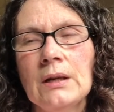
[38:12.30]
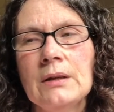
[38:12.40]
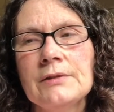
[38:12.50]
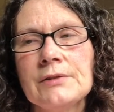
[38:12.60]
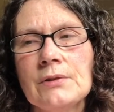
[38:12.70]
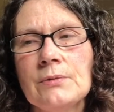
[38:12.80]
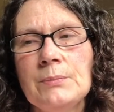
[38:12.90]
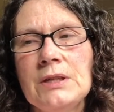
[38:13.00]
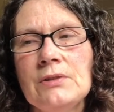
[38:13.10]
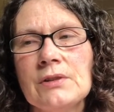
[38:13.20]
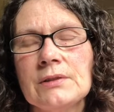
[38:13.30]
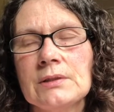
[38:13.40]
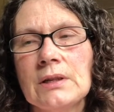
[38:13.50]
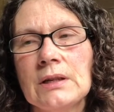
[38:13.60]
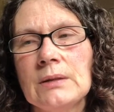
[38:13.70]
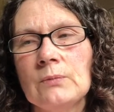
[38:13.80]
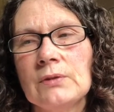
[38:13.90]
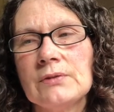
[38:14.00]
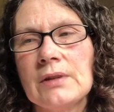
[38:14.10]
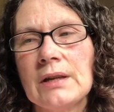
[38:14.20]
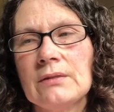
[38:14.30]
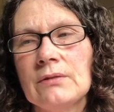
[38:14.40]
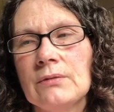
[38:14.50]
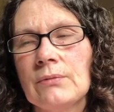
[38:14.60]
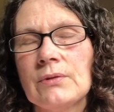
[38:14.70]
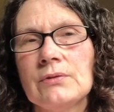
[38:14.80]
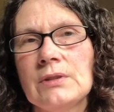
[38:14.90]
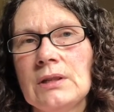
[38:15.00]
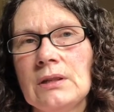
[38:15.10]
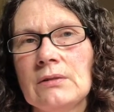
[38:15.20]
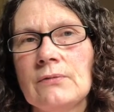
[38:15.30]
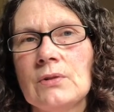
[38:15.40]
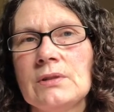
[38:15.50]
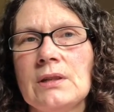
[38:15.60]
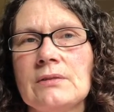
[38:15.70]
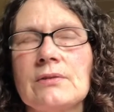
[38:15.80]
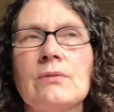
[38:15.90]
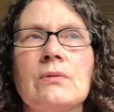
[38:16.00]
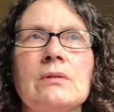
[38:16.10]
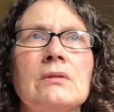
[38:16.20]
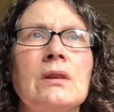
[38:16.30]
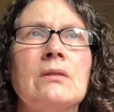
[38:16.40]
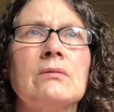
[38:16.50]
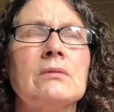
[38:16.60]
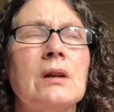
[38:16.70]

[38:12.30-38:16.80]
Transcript: So Beege at the time was, I don't know, 13 or 14, so, you know,